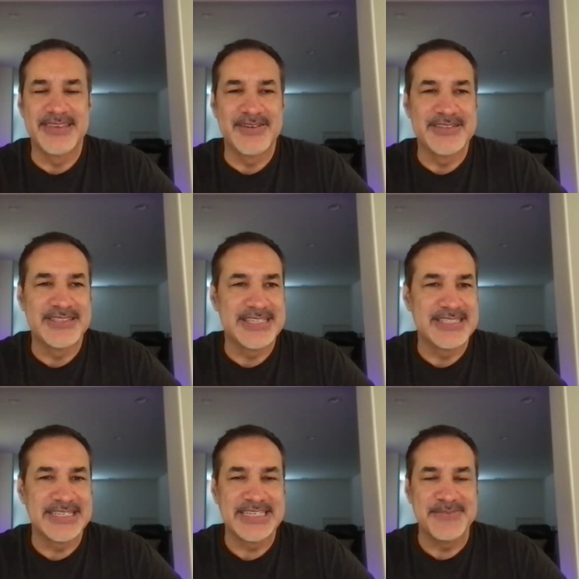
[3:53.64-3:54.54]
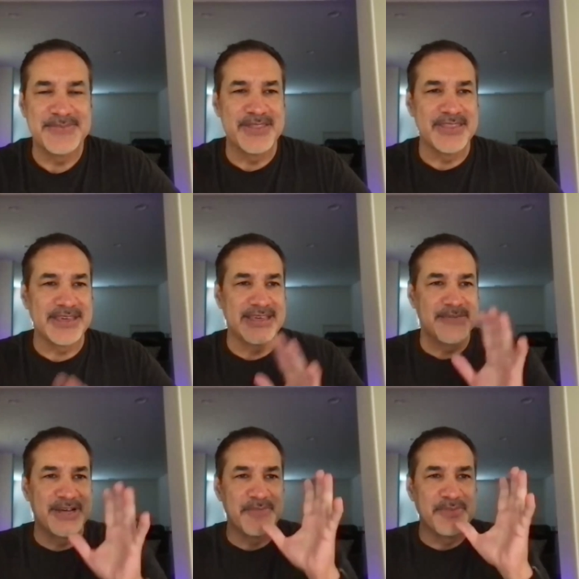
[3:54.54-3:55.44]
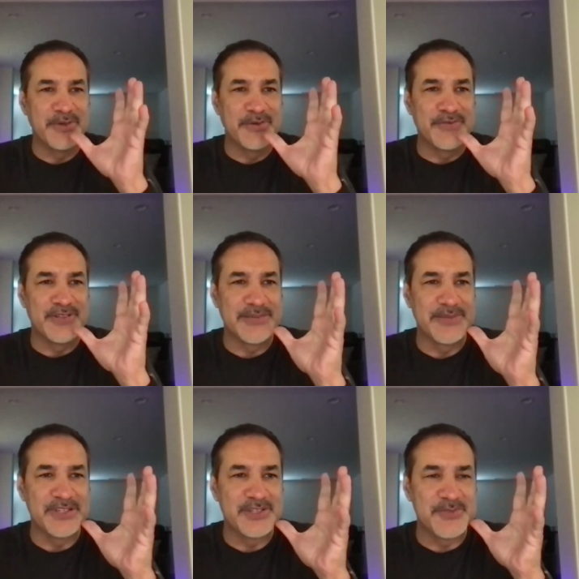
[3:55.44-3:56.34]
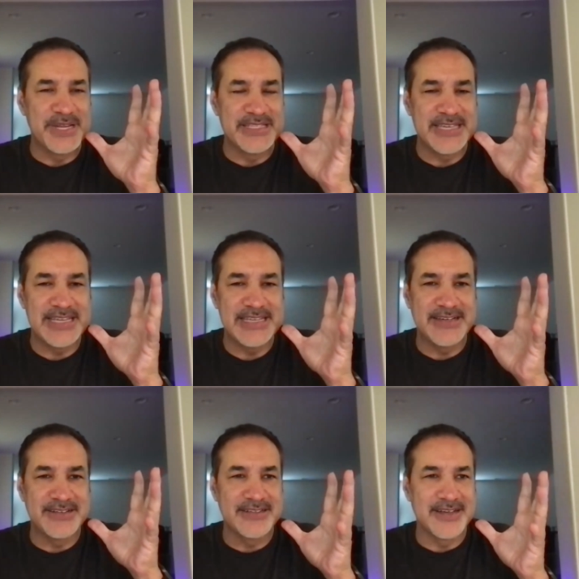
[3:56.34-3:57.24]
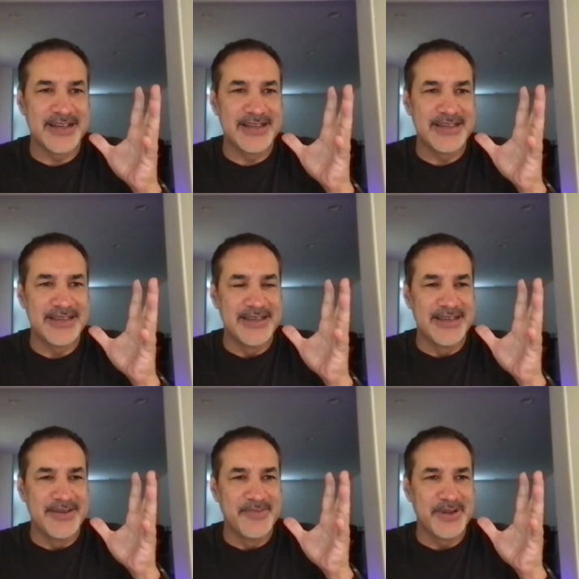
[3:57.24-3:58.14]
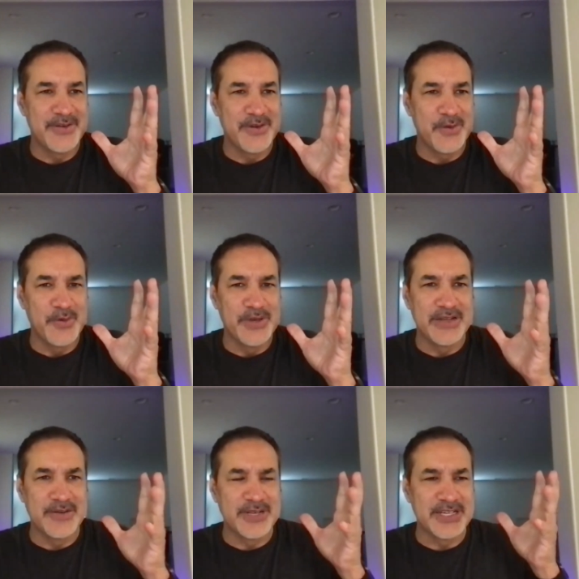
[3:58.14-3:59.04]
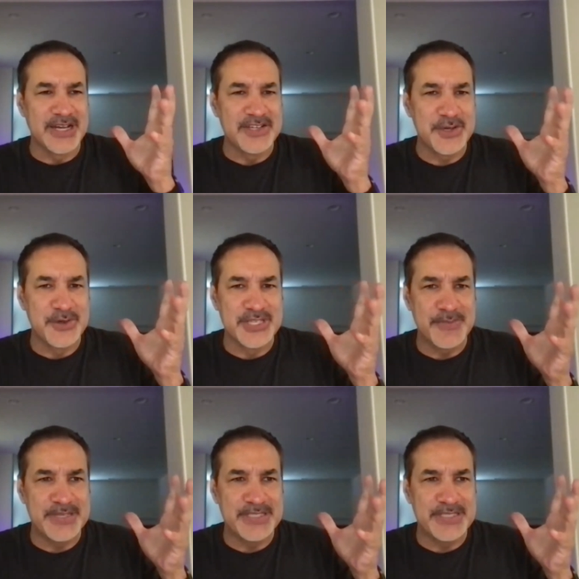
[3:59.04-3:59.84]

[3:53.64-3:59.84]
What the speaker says: You know, it's easy to keep on thinking about a beautiful image, meditating on God. But when God shows up